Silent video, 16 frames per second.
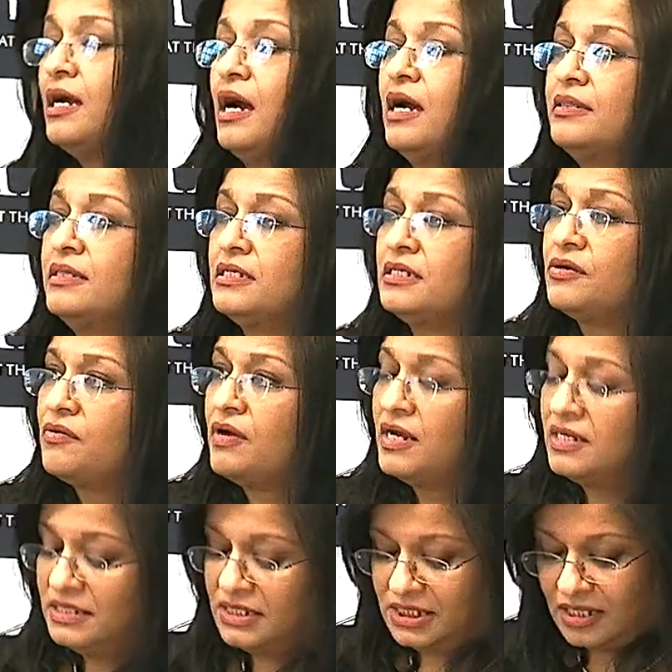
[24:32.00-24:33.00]
and that
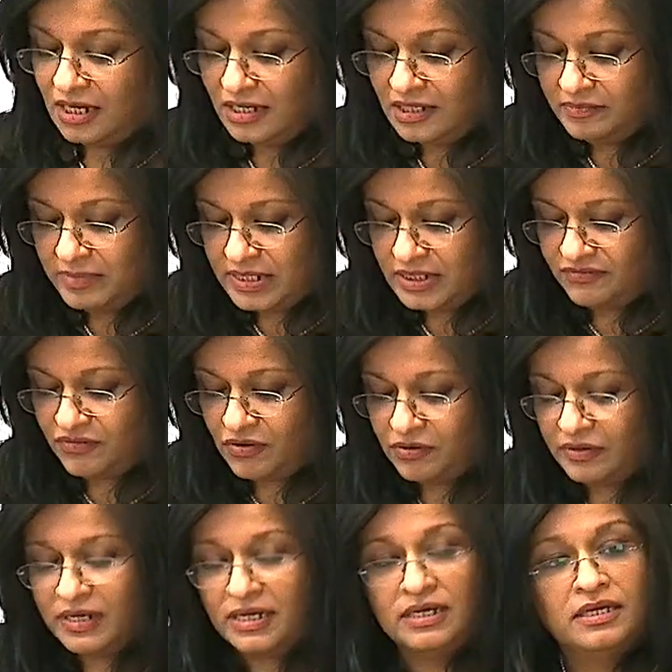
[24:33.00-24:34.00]
Christ died
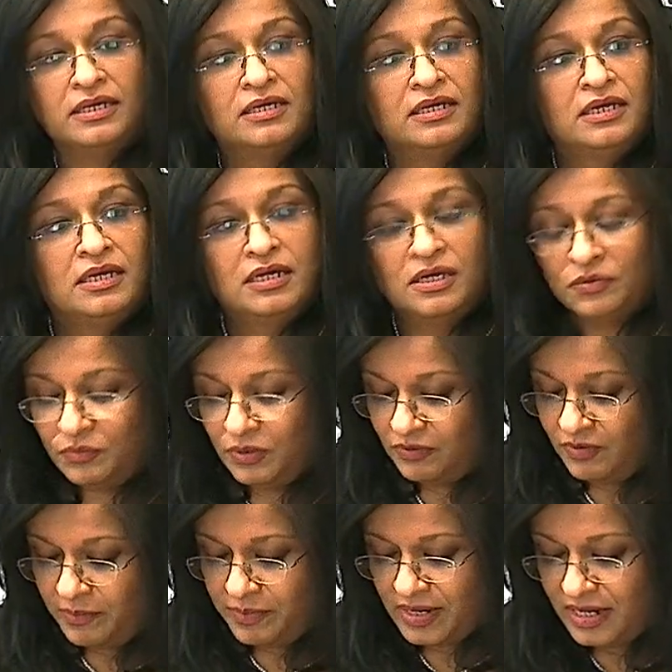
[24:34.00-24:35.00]
metaphorically, we
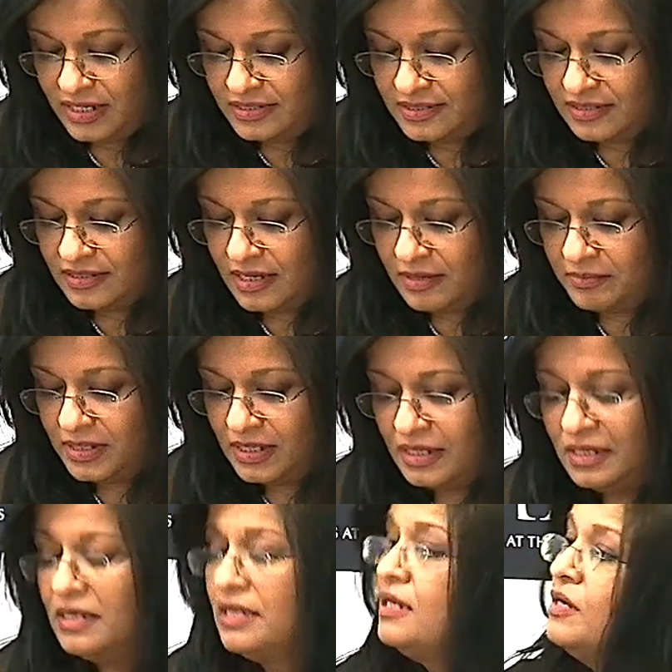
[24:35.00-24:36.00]
reply to them,
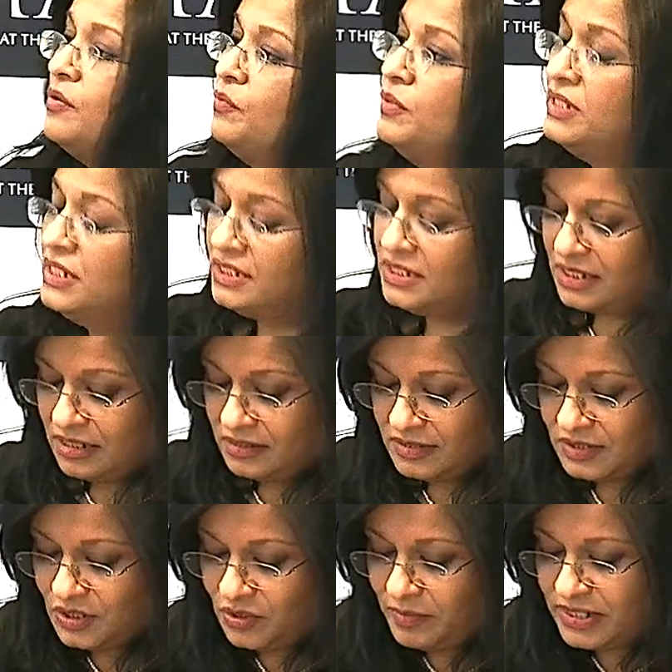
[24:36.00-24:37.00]
we didn't
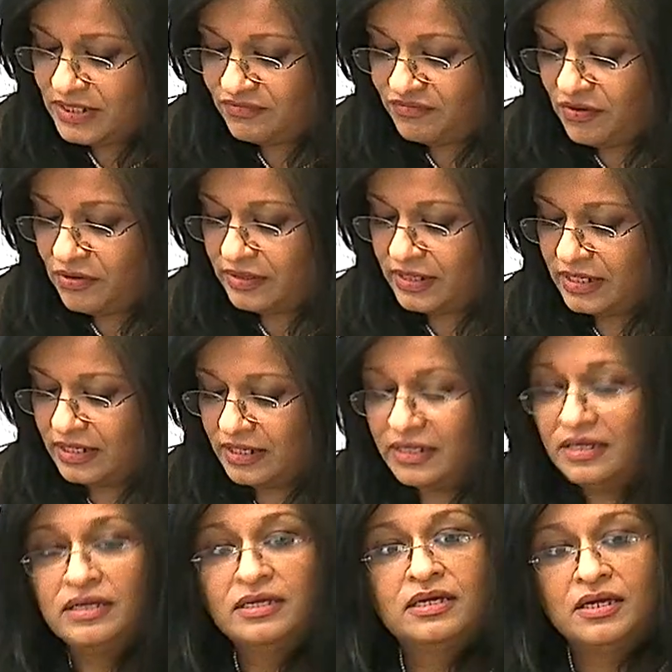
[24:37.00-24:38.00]
ask you
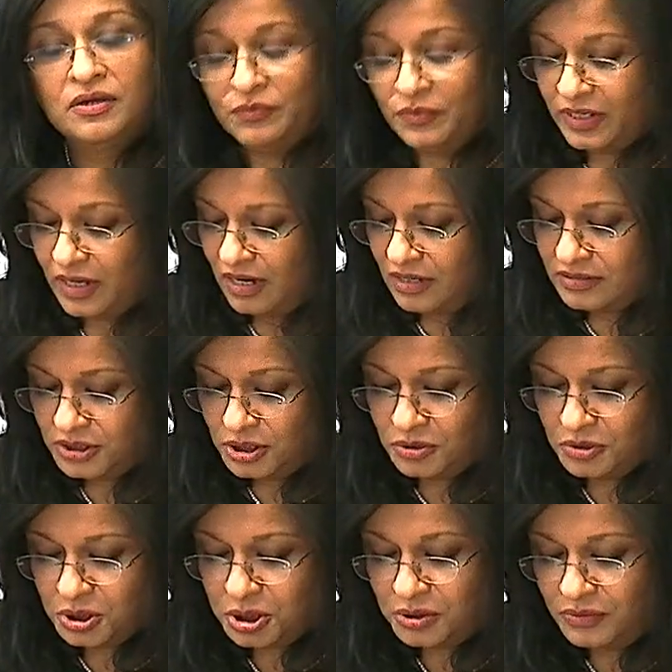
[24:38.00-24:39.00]
metaphorically, we asked
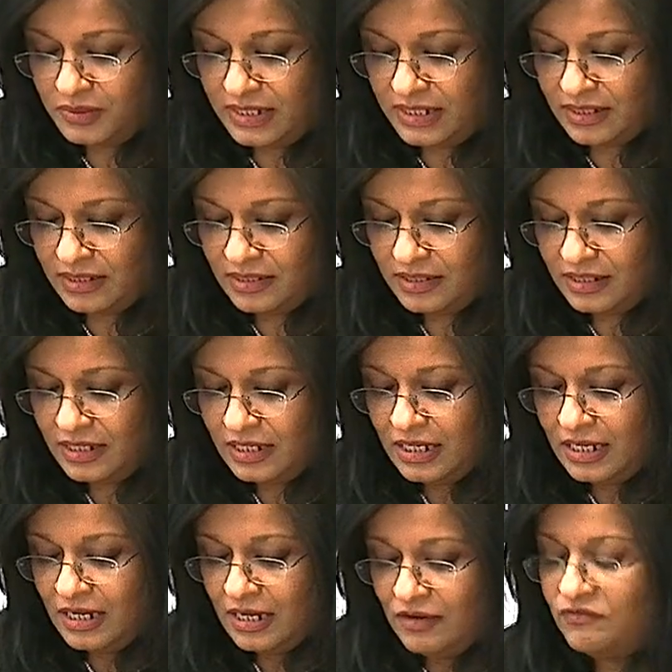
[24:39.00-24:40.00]
you truly.
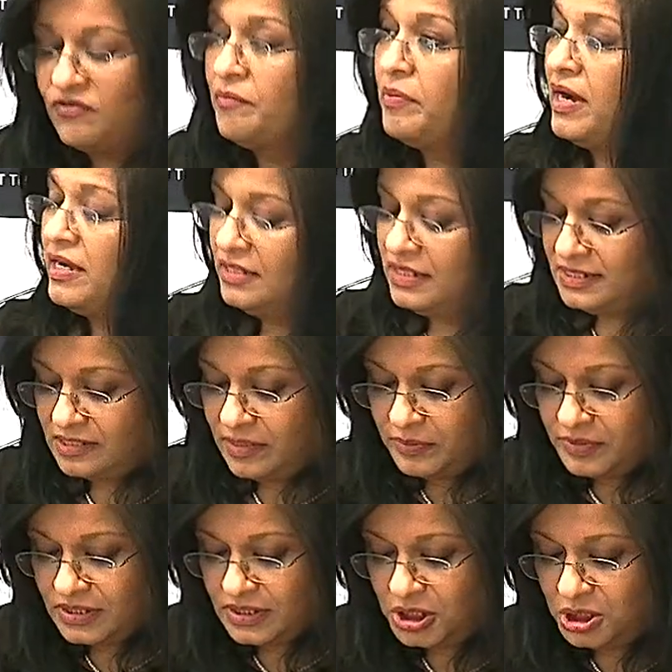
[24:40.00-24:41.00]
For by this
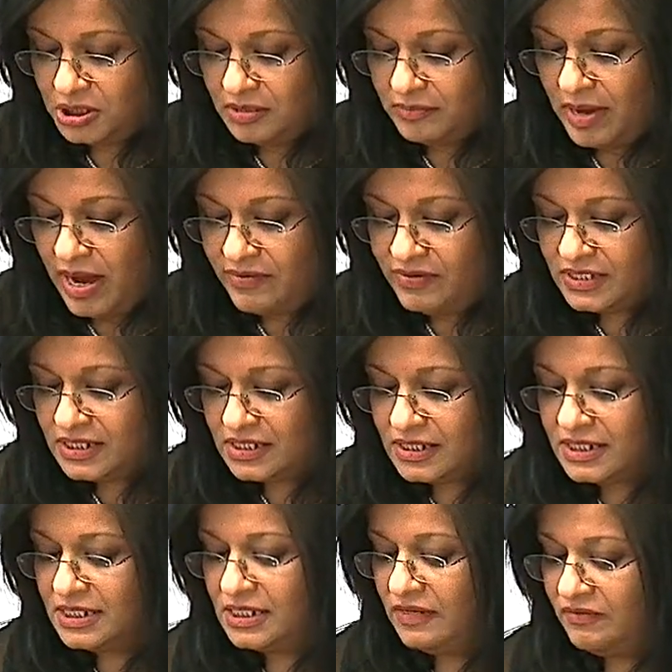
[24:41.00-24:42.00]
supposition, Mary's
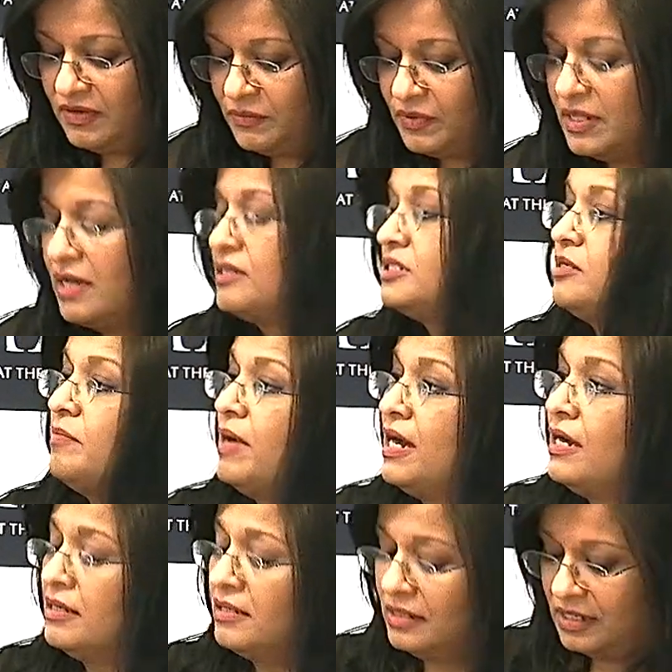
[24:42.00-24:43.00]
conceiving without a
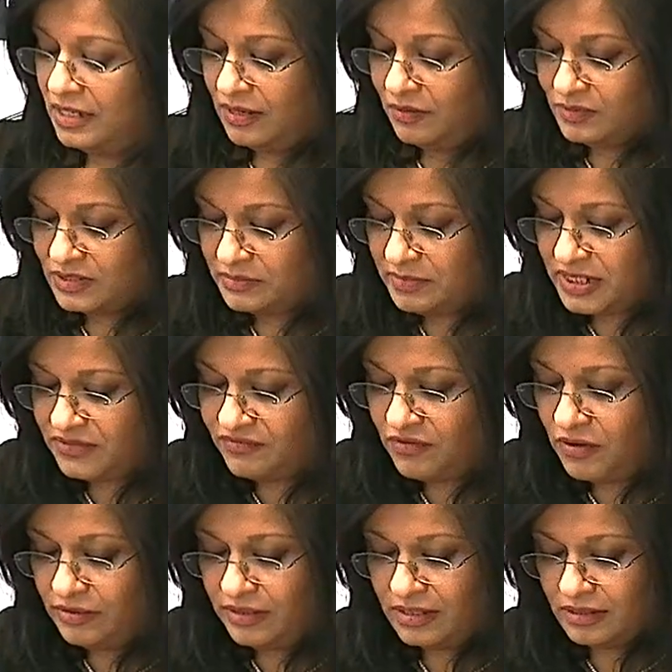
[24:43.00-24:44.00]
man was
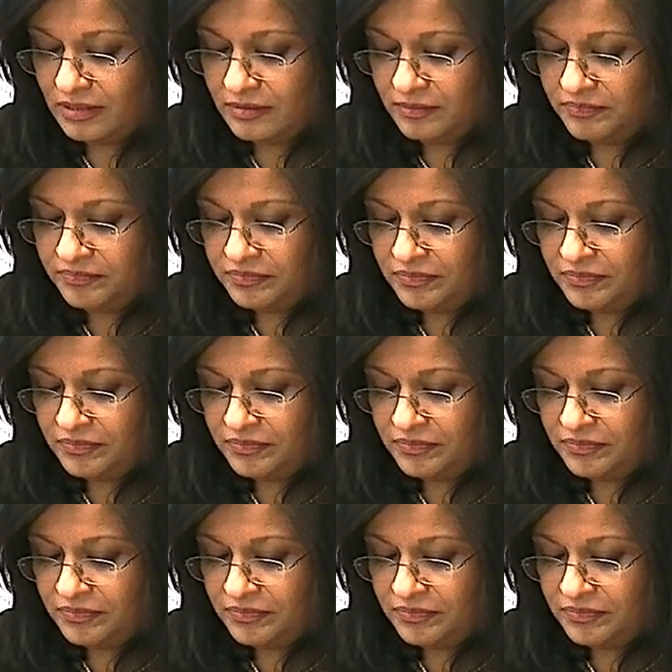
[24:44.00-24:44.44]
metaphorical.